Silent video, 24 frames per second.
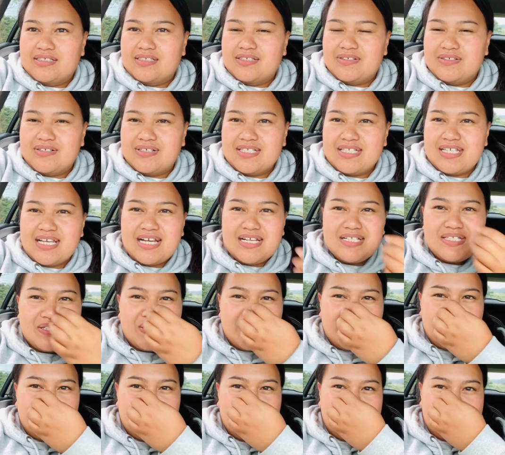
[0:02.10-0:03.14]
Kia ora
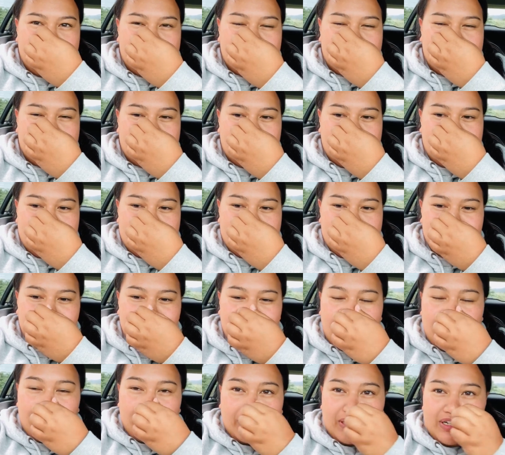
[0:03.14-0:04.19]
tātou. This is
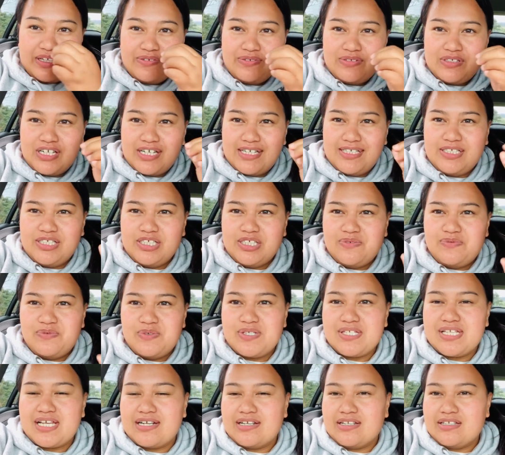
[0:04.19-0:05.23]
my belief changer
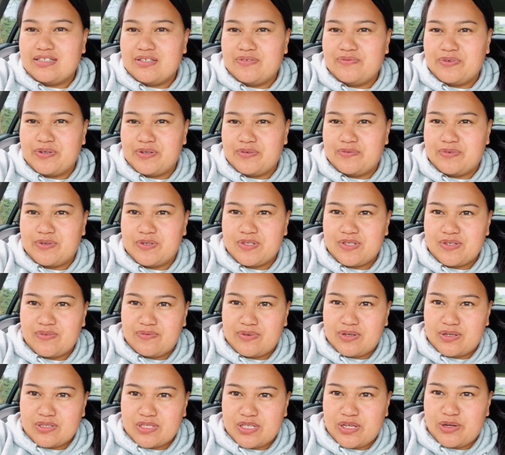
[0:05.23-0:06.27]
for Sunday the 31st
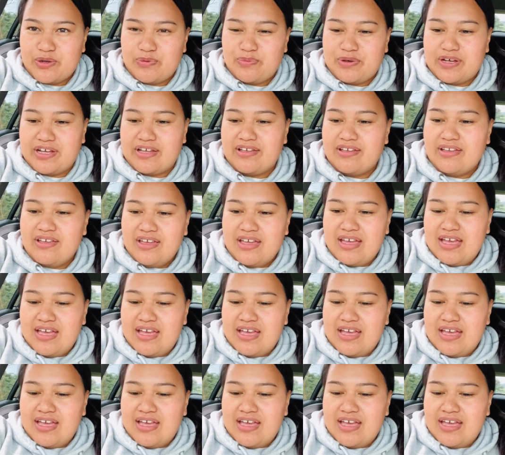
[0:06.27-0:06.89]
of October.